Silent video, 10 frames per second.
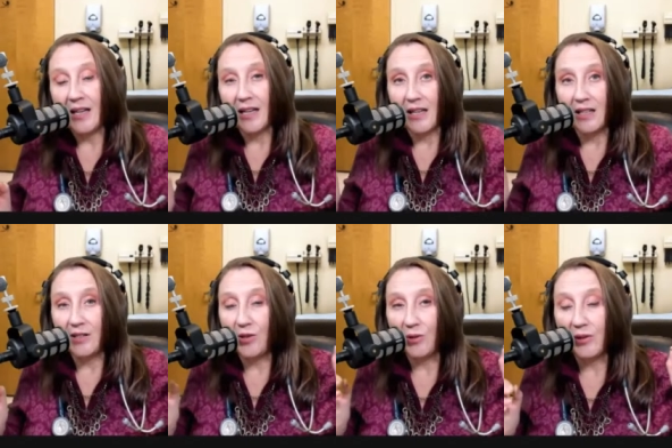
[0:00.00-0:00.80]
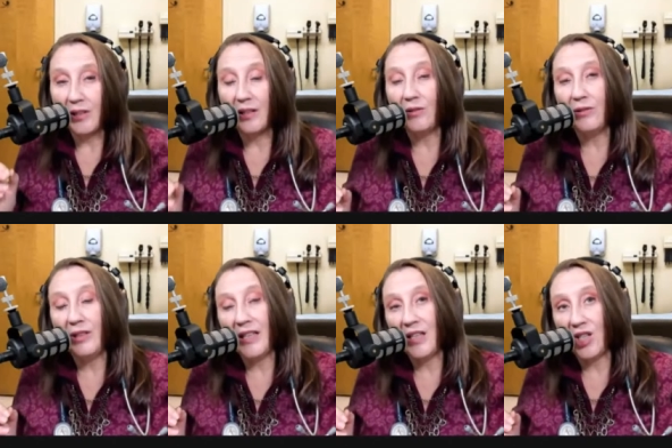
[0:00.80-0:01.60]
is you're
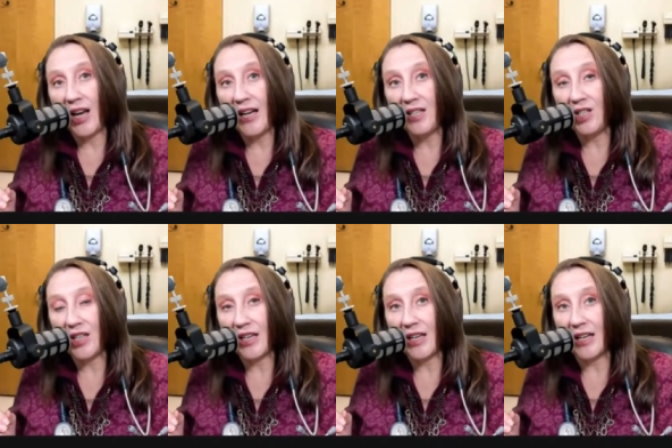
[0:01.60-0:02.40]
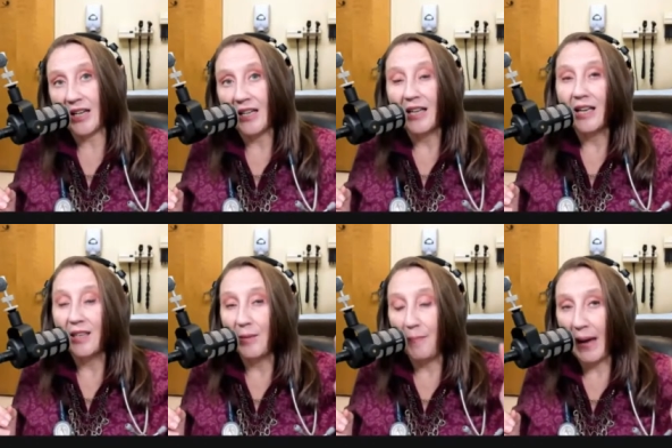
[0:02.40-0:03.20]
literally changing
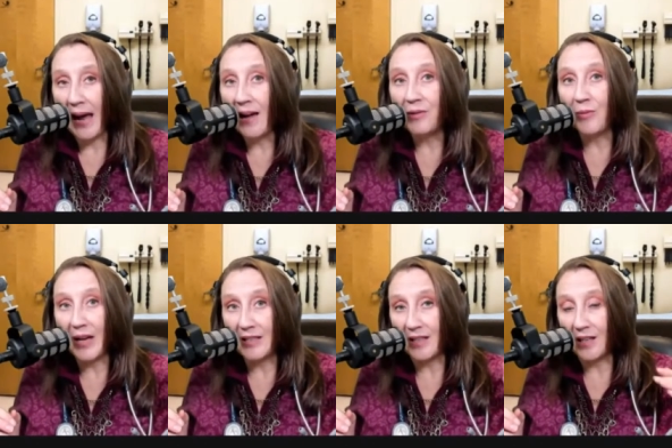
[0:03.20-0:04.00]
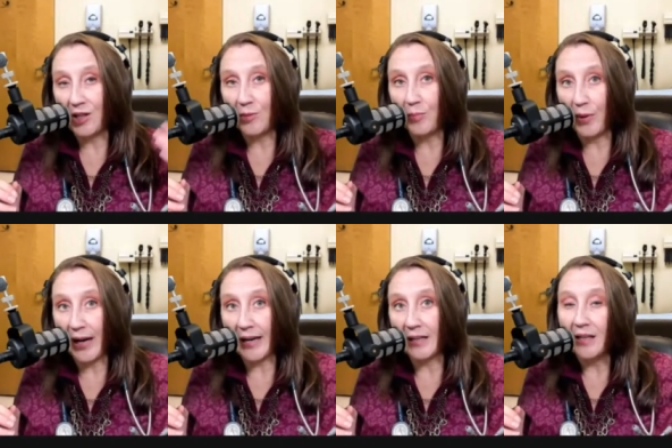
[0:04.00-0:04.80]
the pathways in your
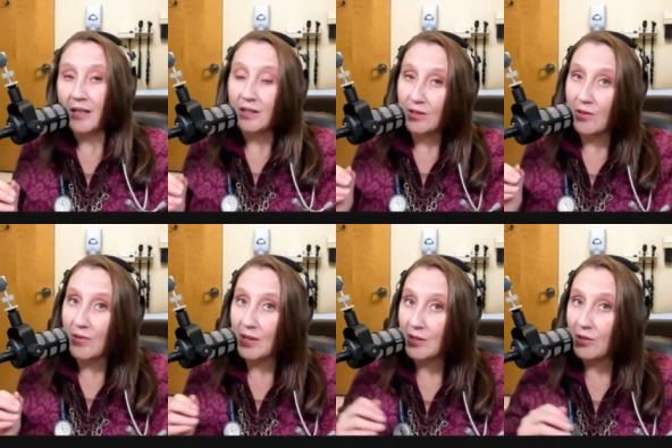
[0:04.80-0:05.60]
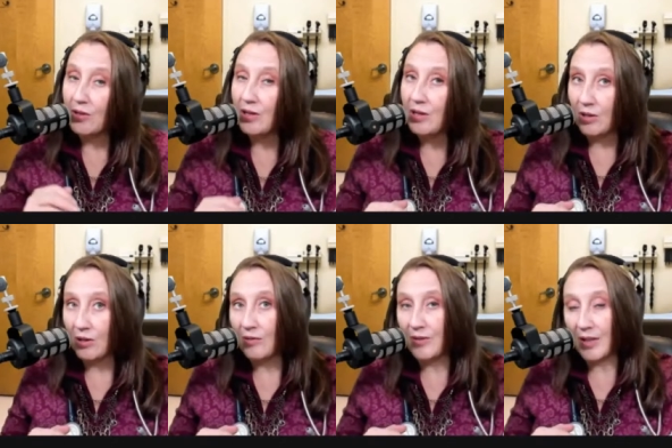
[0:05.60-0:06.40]
brain so that certain
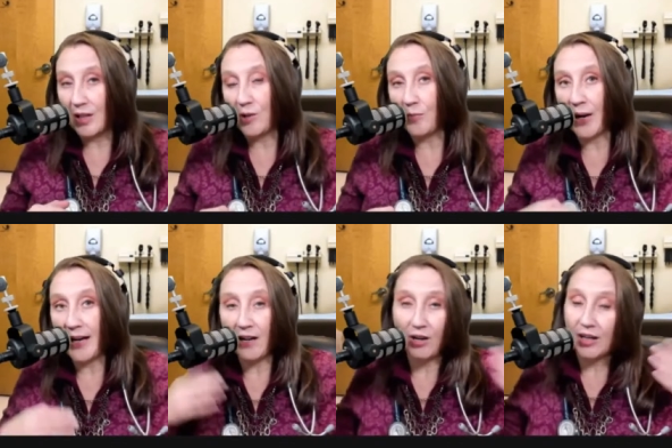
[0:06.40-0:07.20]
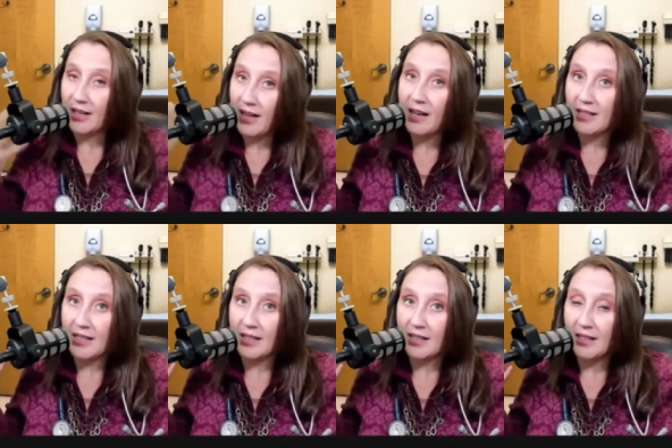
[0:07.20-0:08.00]
nerves in your brain are
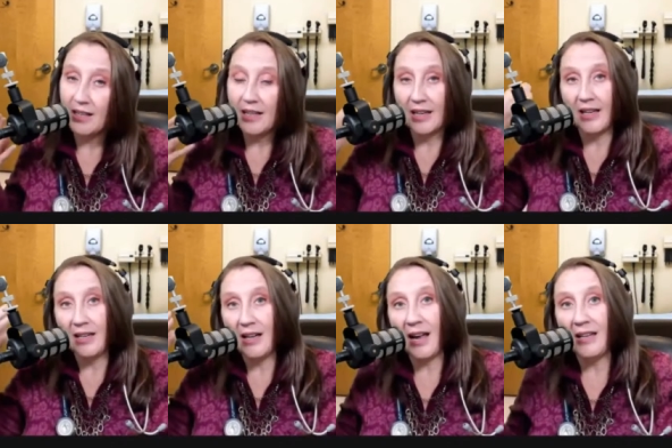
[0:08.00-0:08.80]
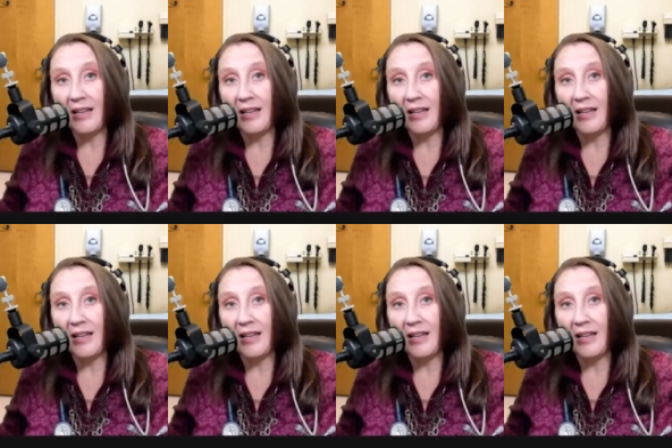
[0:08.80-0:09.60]
connected in a
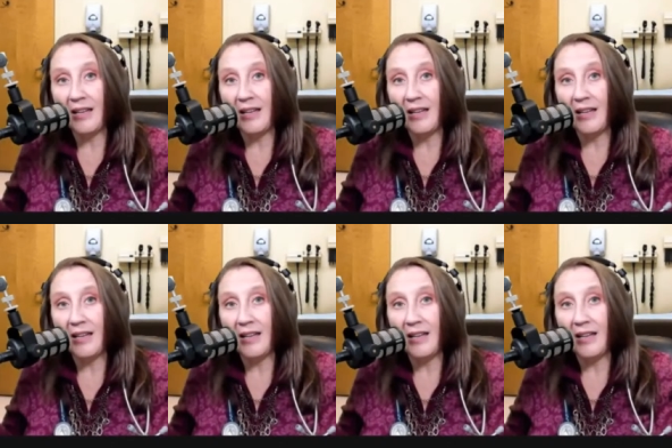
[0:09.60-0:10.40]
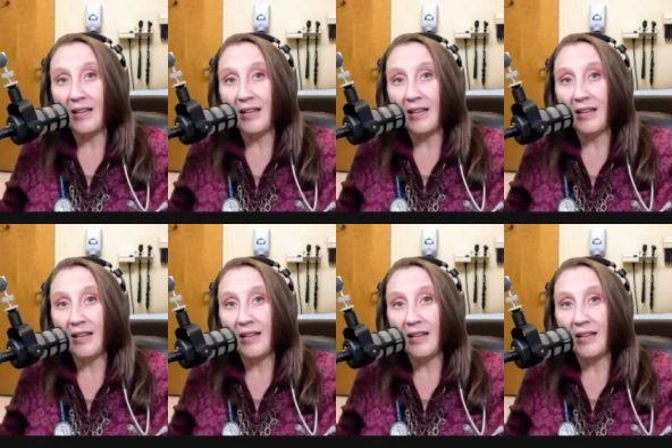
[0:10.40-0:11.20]
different physical
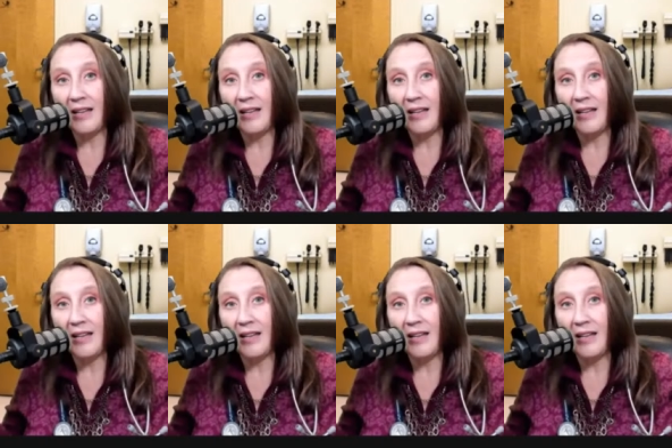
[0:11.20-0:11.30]
way.